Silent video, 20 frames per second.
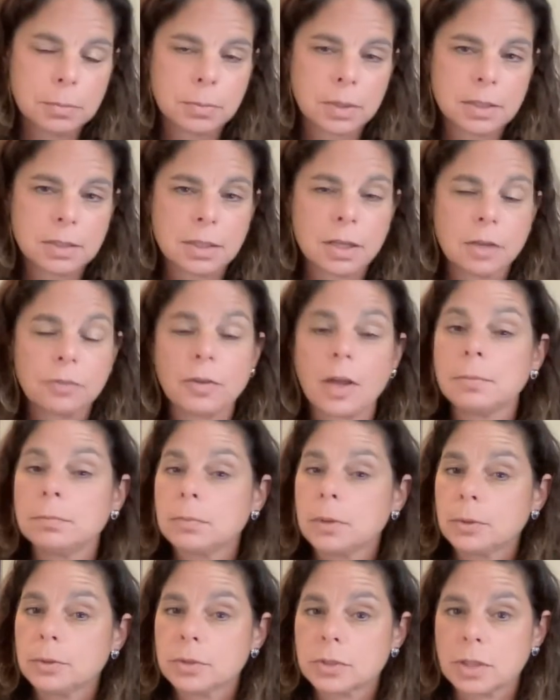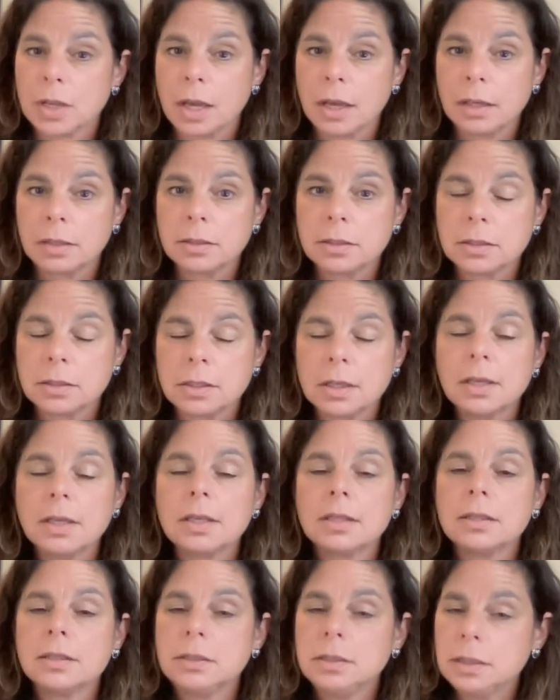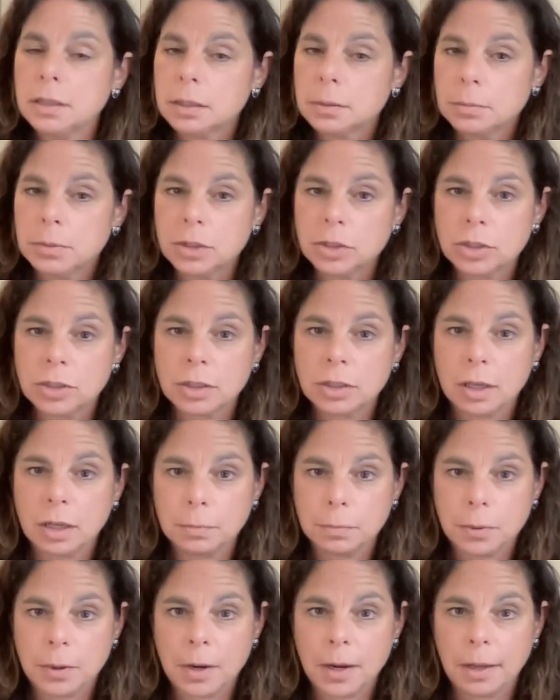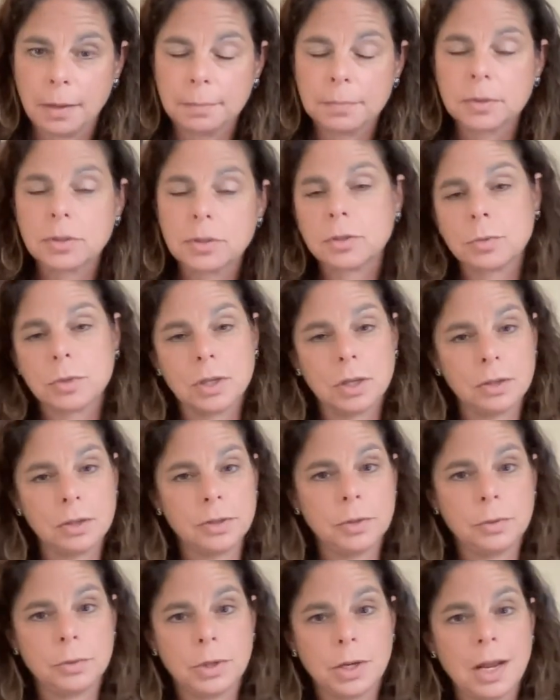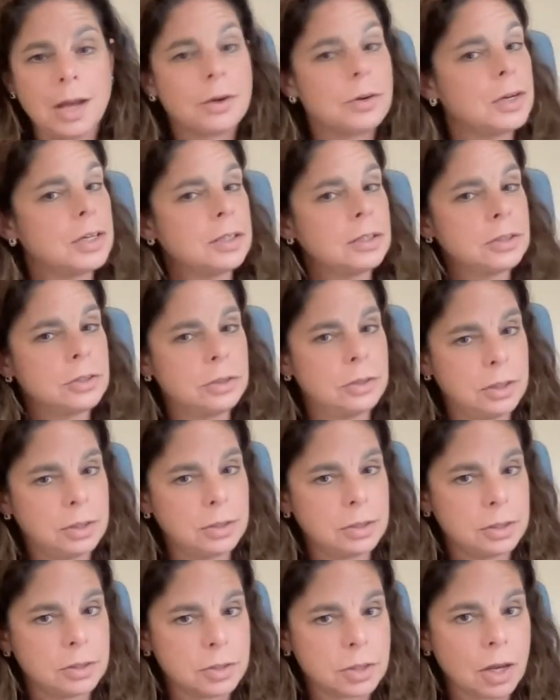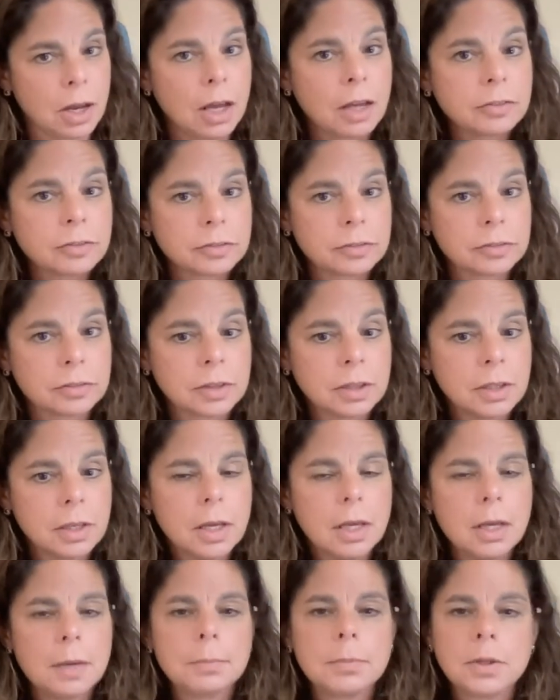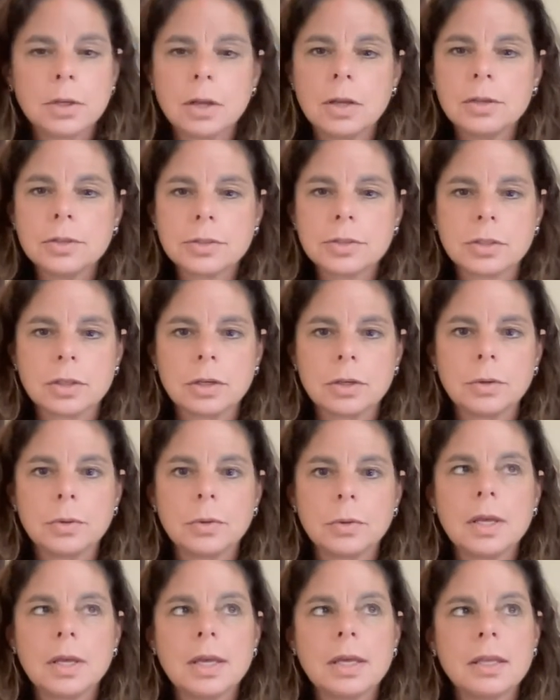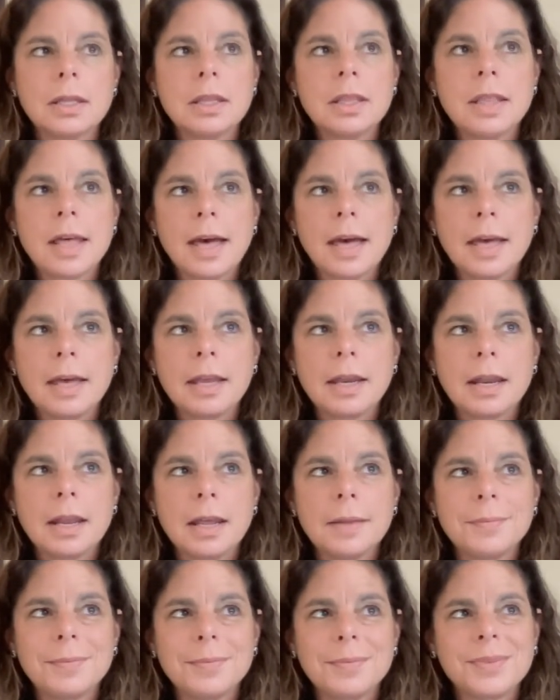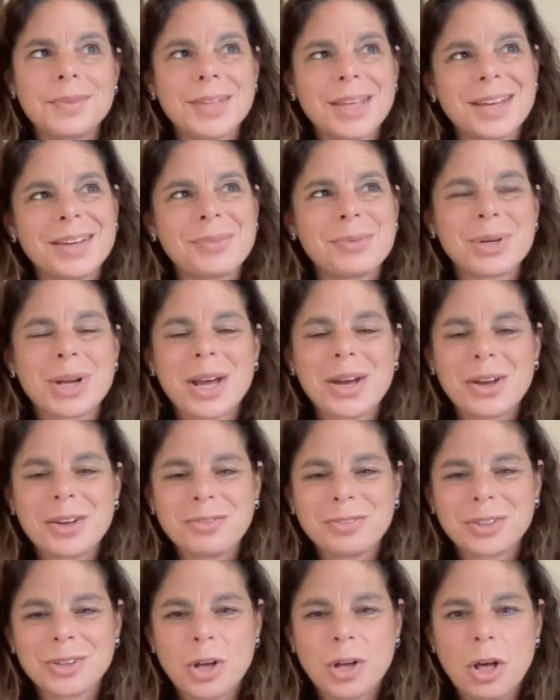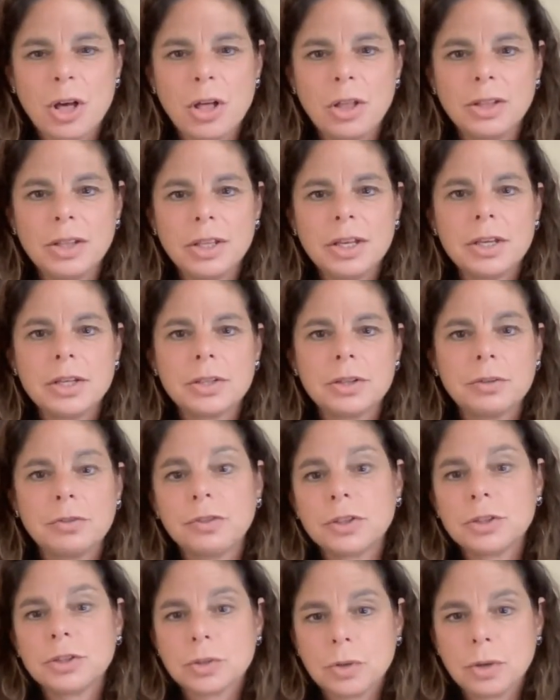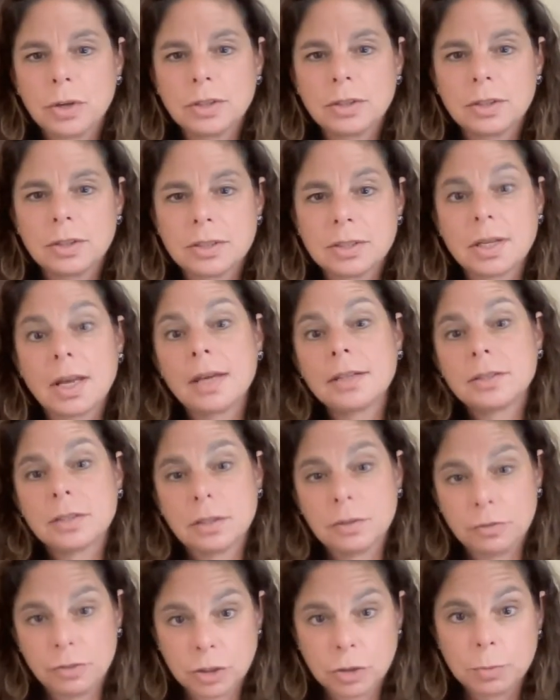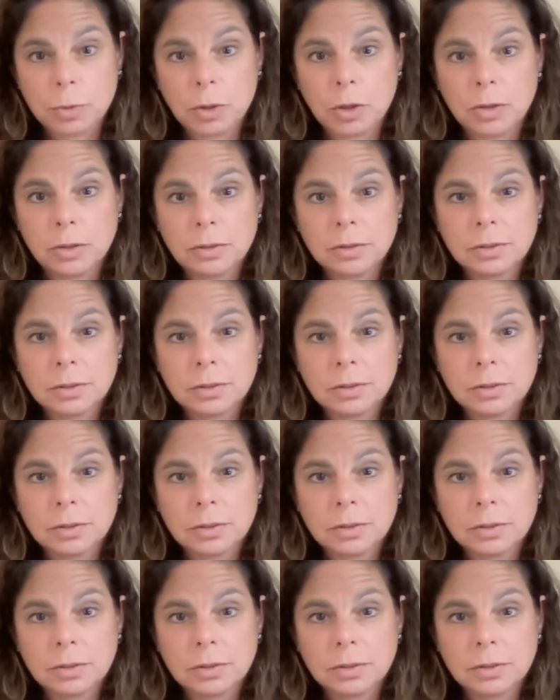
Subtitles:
myself on both sides? The decommission on-prem, because we all know we're not great at turning things off, but also that, what I often call the fish growing to the size of the fishbowl.